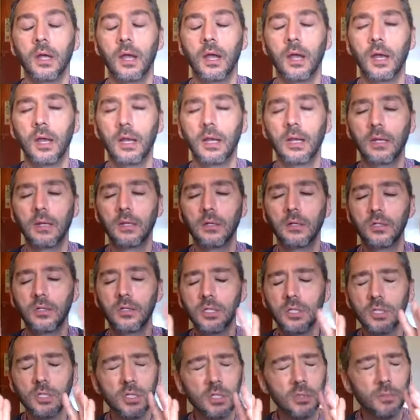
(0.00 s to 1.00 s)
And
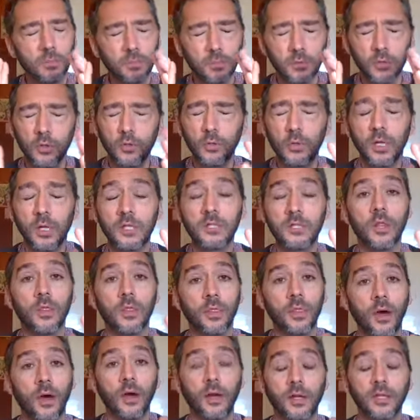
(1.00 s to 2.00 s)
just to do it as
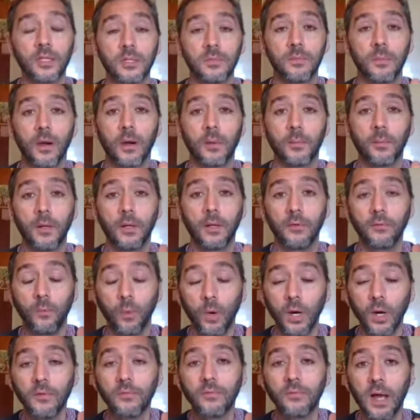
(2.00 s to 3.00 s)
a thought experiment,
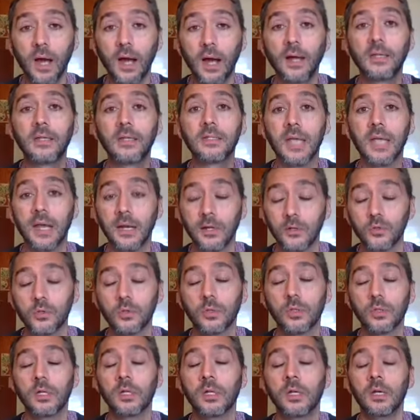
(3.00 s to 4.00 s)
what if God is
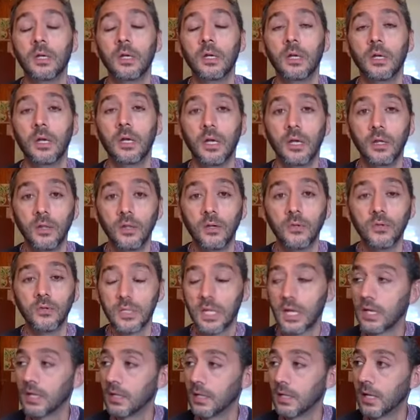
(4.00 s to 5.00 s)
actually in those
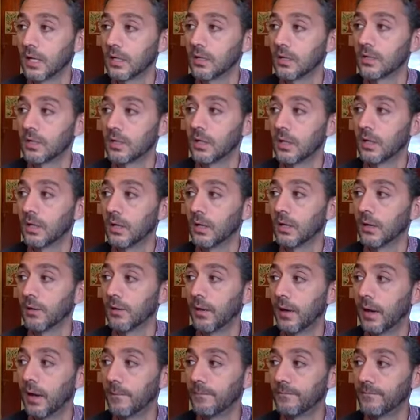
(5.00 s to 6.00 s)
10 days
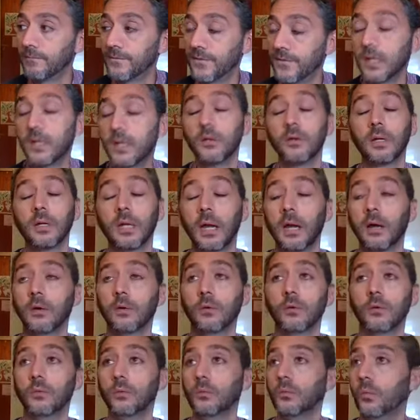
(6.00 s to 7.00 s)
figuring
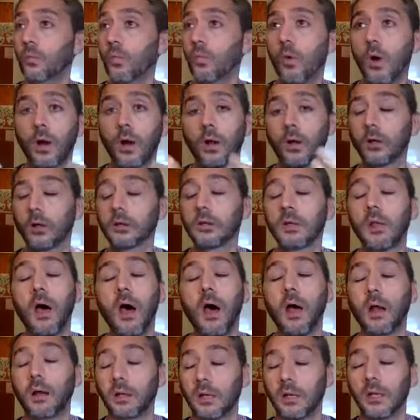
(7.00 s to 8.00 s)
out what our
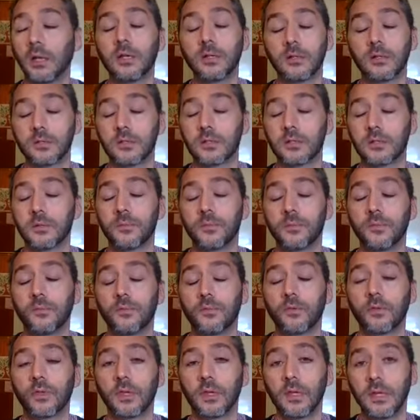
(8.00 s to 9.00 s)
lot is
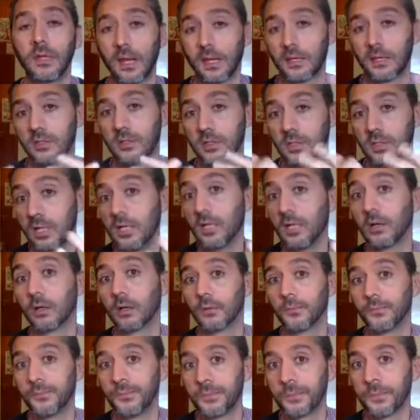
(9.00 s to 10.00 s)
for the next year?